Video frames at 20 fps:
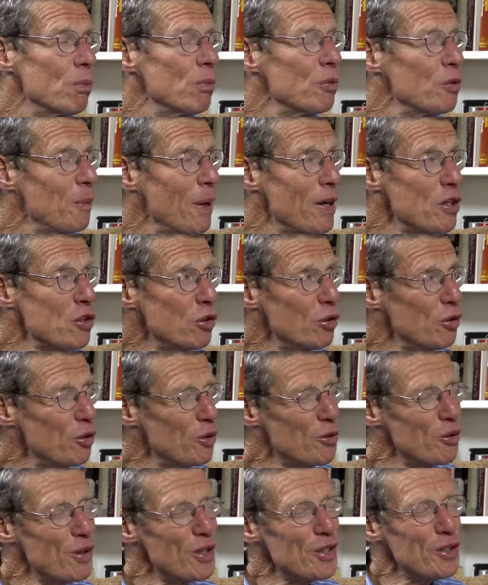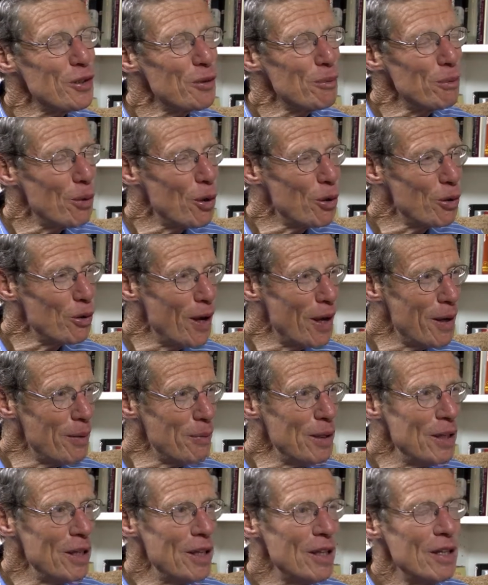special nutrition
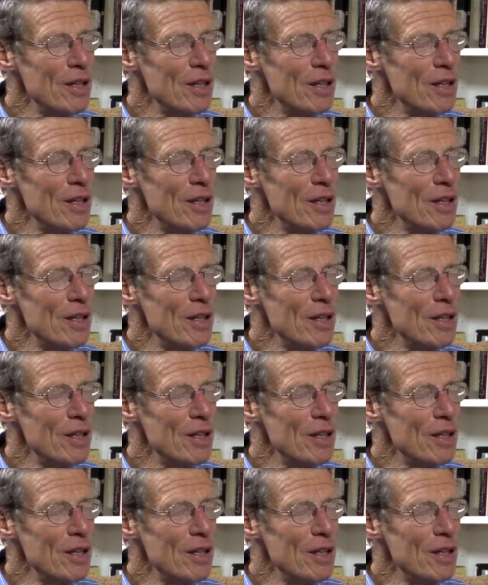program